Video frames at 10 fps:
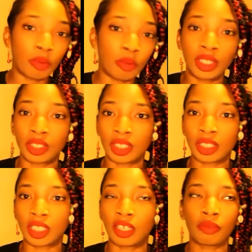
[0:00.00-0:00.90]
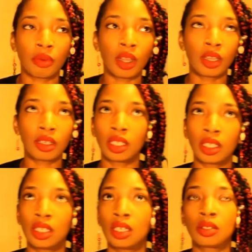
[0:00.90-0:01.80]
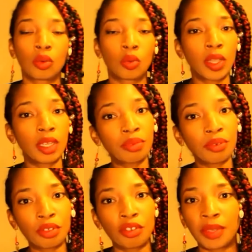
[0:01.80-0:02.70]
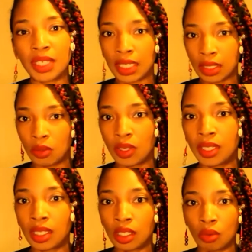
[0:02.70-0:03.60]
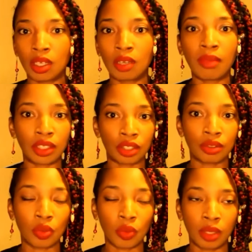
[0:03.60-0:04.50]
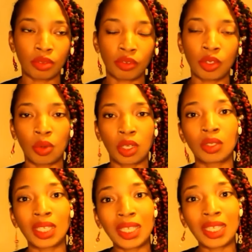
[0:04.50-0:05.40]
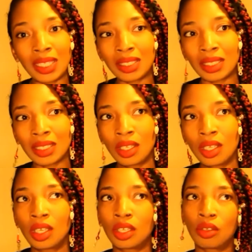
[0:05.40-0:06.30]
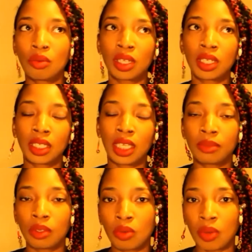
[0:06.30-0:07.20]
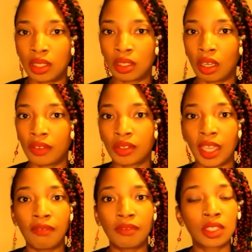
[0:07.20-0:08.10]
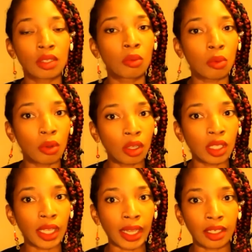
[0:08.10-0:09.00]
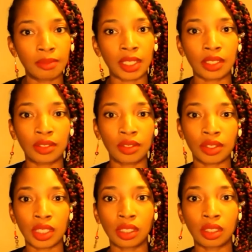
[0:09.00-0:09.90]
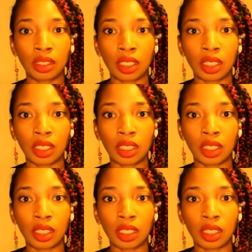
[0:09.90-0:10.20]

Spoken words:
bunch of stuff. Water, the windproof, because that's one thing you want to make sure is windproof. You want heat and you want to keep the wind off. So having some wool items, that's usually a good